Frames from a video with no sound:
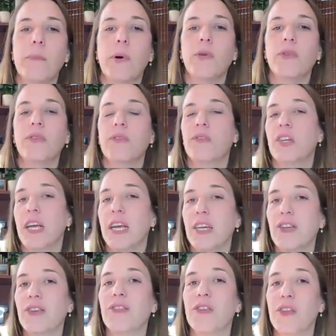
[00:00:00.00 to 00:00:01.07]
positive
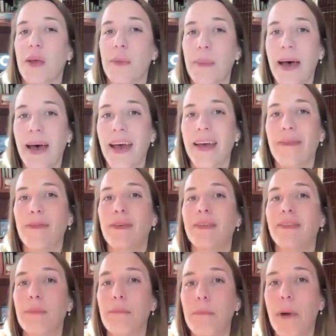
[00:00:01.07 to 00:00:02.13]
changes to their
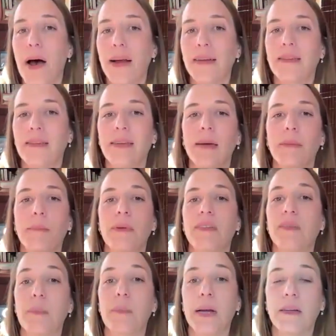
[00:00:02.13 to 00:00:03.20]
behaviors and mindset
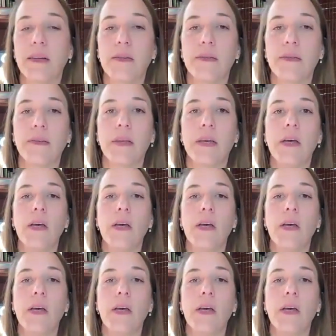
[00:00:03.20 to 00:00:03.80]
perspectives.